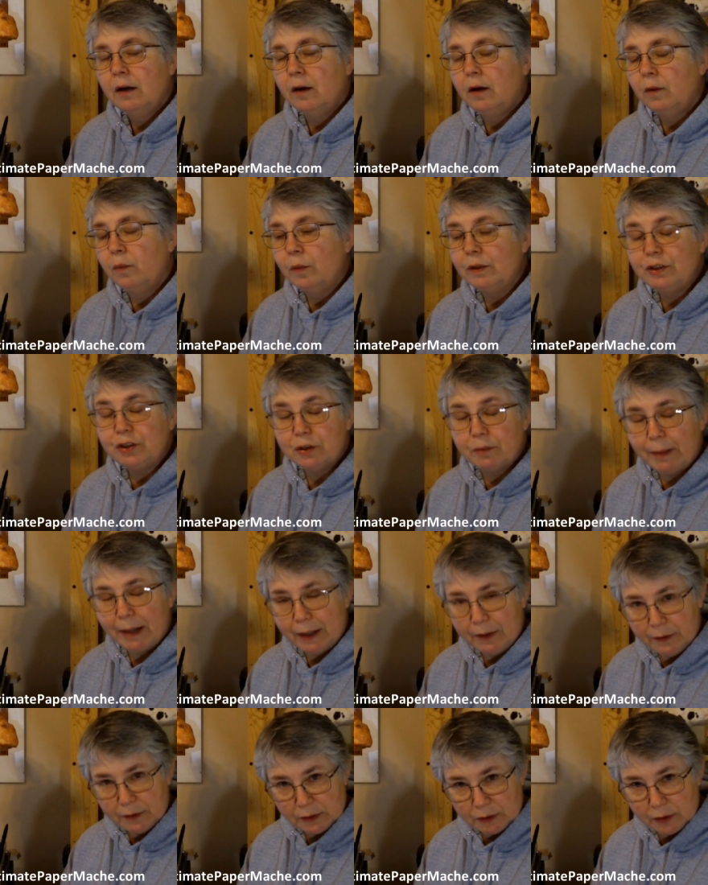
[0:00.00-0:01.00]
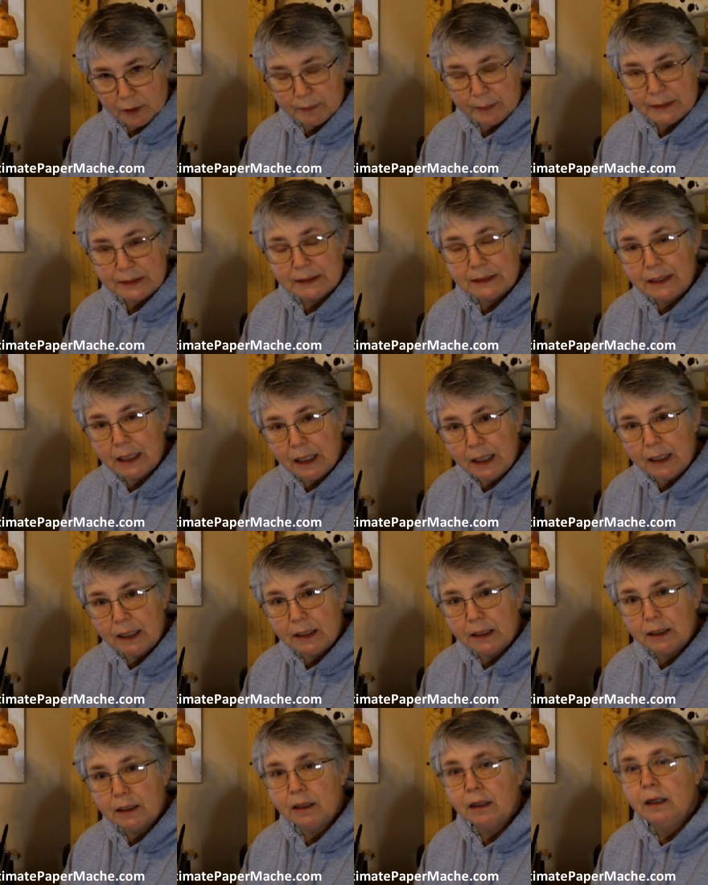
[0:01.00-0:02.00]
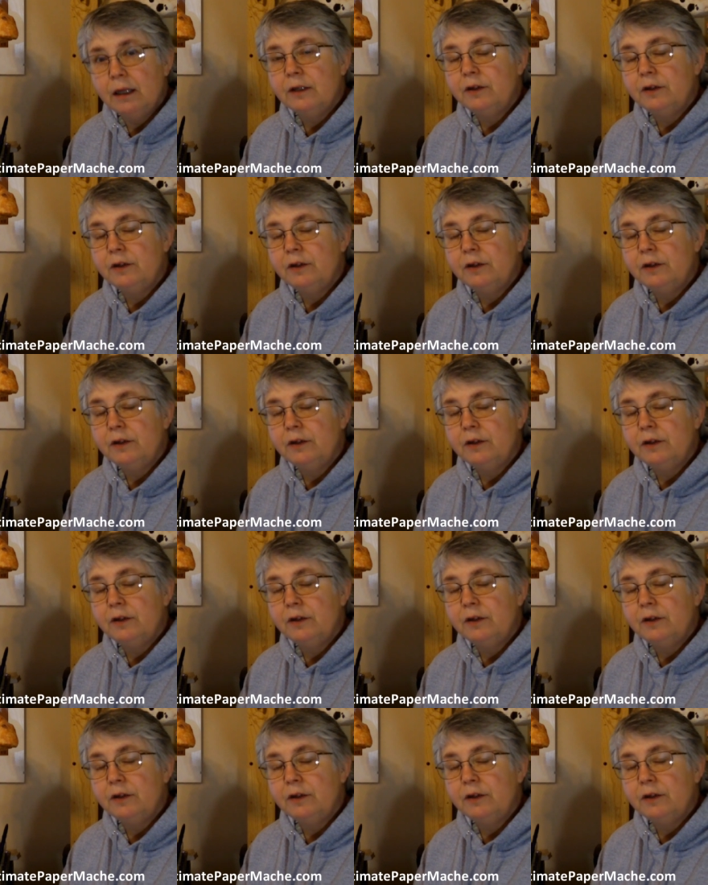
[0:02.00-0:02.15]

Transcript: once your manuscript is done